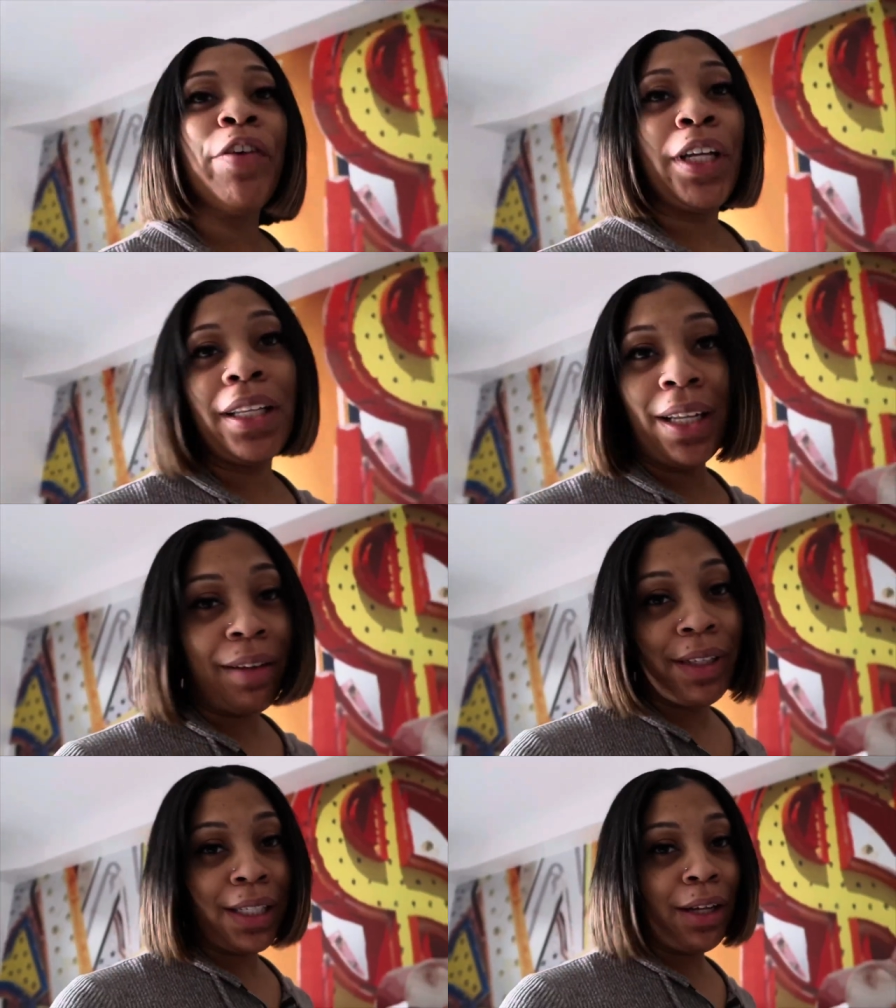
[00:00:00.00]
freaking
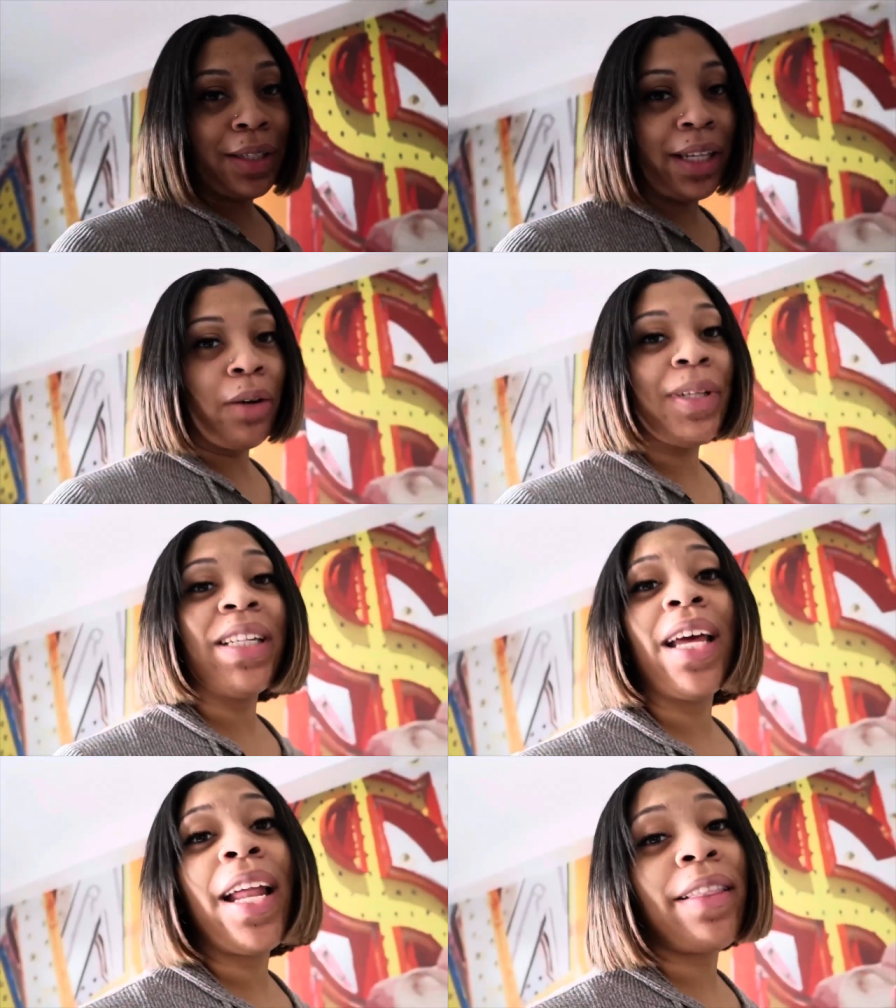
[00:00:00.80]
love this hotel we
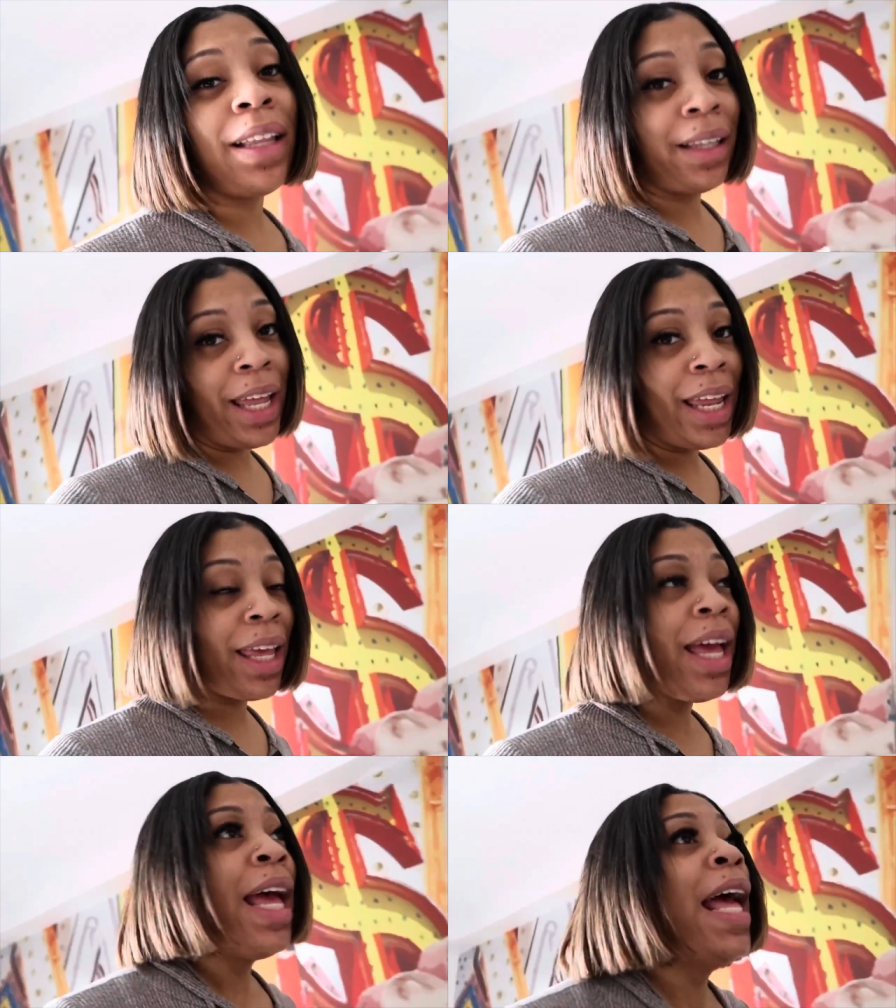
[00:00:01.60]
stand at the
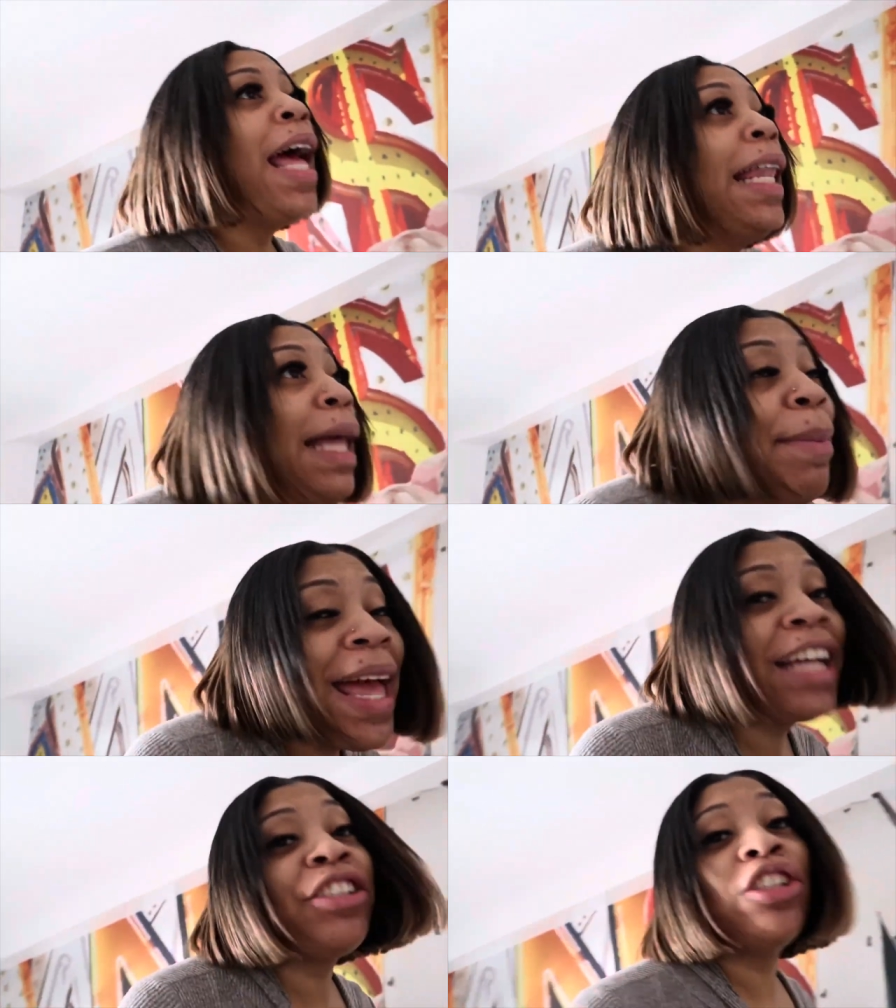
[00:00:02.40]
Linq and let me
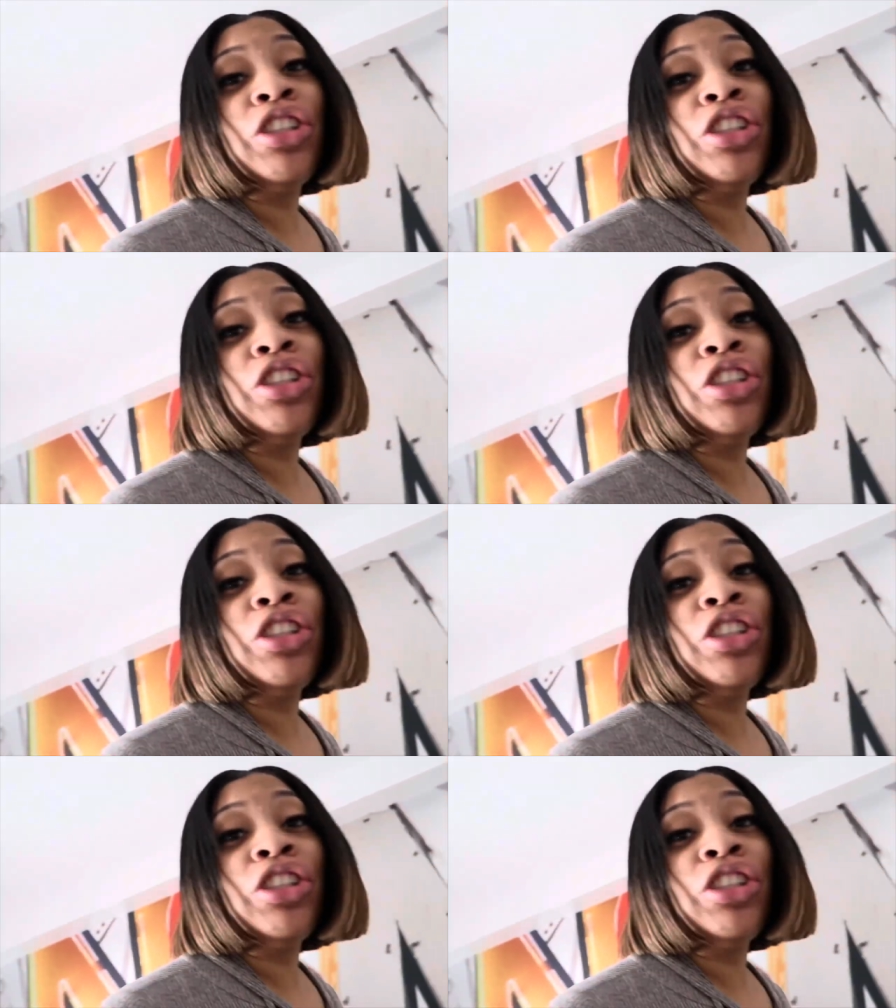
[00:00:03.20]
actually